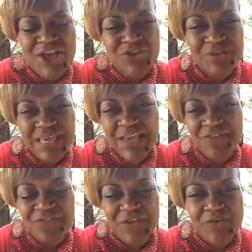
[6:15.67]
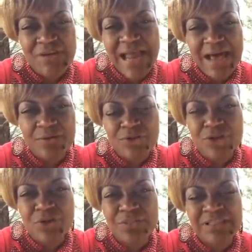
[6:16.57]
You can't figure it out.
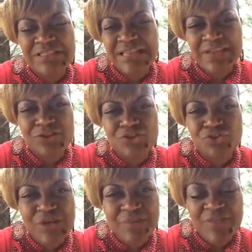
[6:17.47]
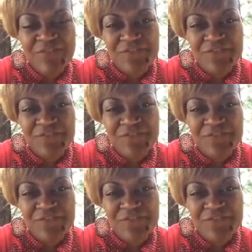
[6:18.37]
You know, it's like the dream in the